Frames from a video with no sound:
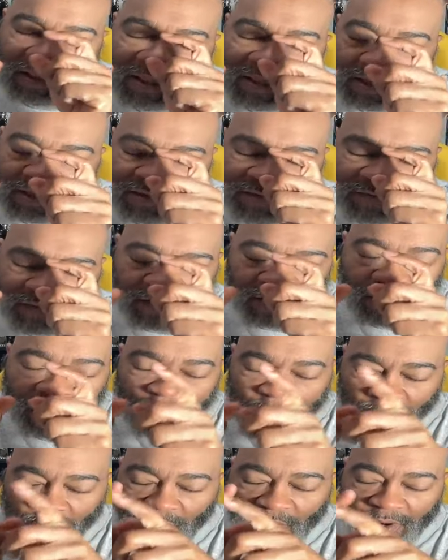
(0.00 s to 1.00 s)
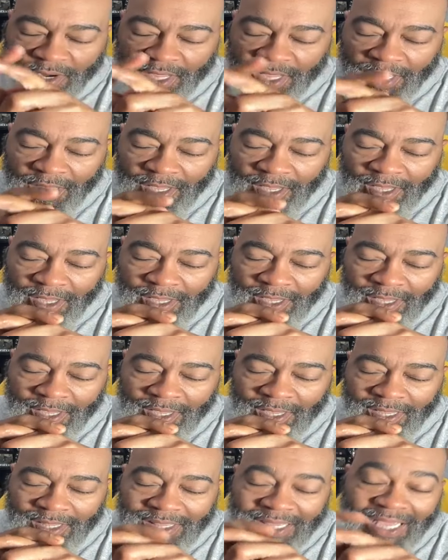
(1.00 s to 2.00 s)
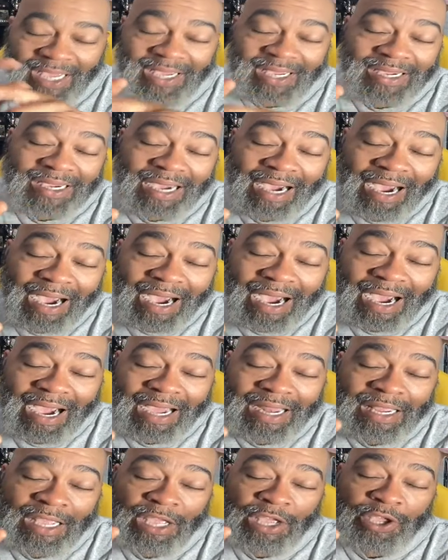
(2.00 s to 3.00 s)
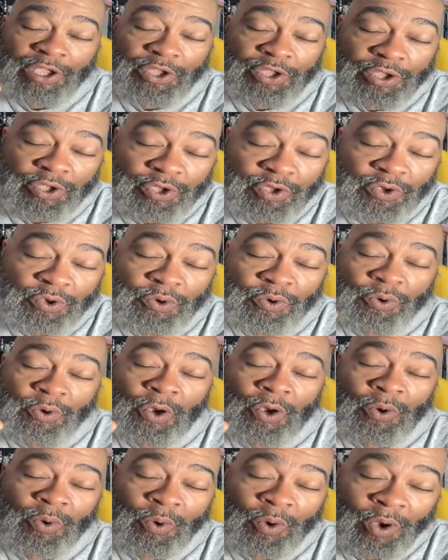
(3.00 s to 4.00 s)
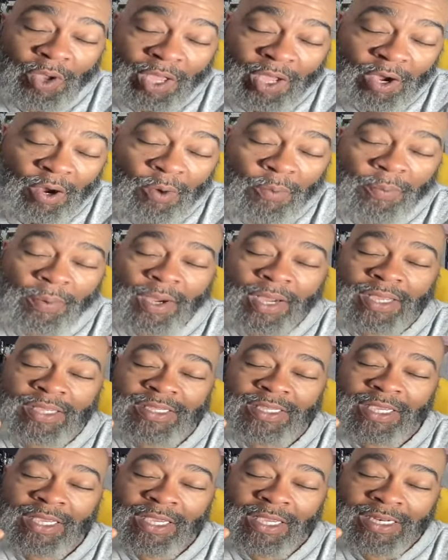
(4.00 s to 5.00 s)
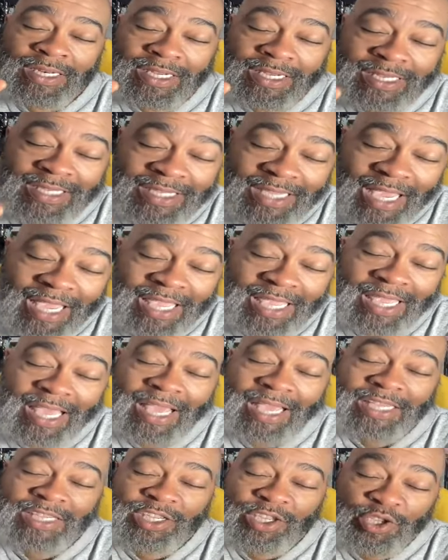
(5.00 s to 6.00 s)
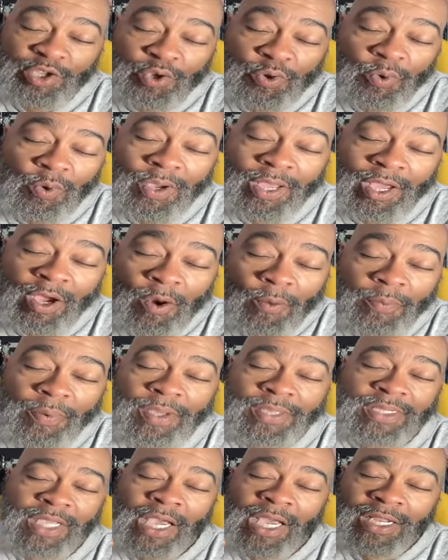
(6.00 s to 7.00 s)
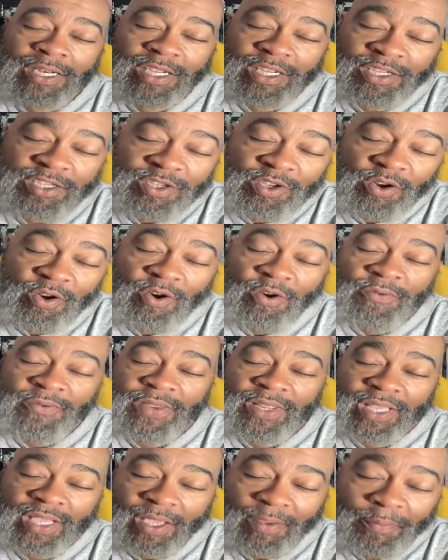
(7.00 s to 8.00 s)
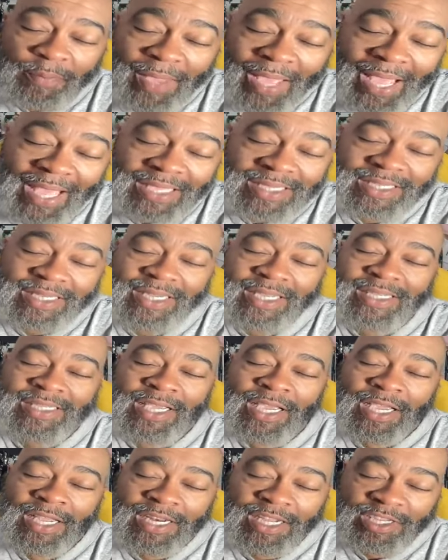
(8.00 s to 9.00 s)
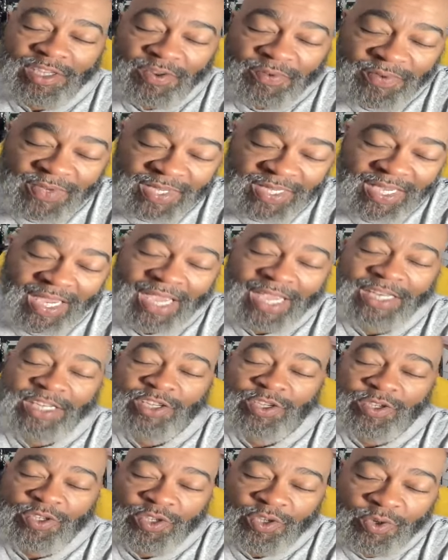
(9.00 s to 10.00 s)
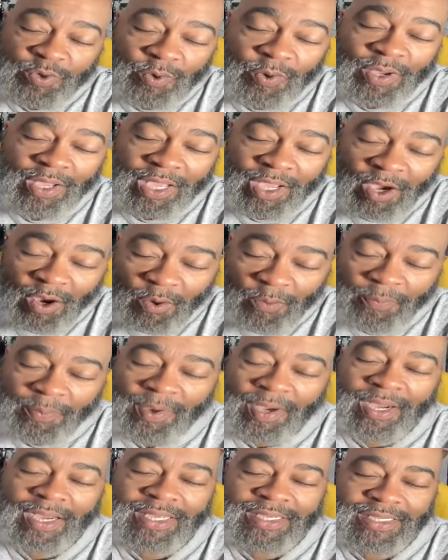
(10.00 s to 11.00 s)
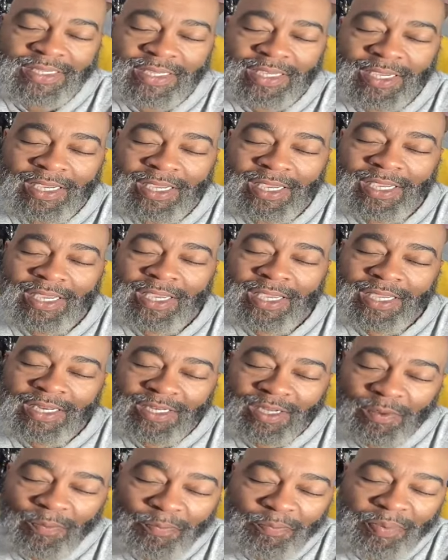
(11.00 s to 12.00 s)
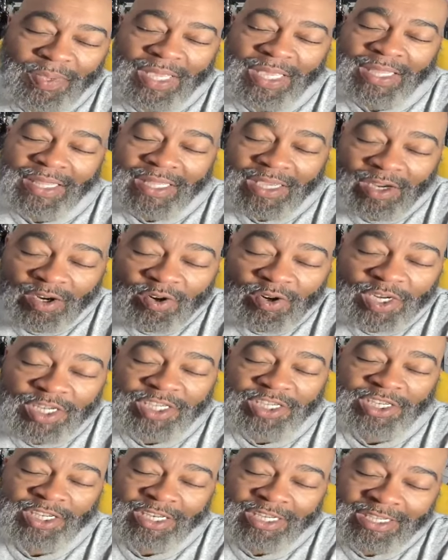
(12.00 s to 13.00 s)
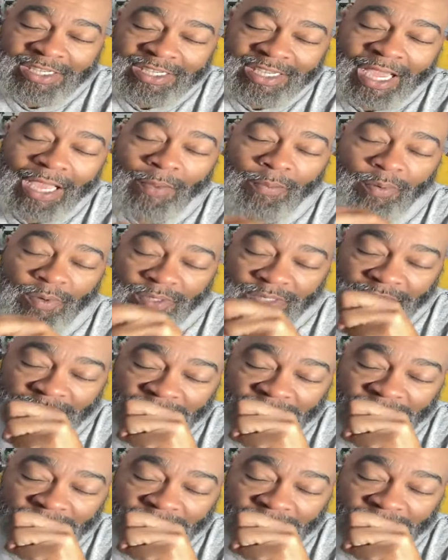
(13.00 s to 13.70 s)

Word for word: this very morning, that God, you will help us to say yes. You will help us to serve in the capacities that you've assigned to us. You will help us to be the Christian disciples and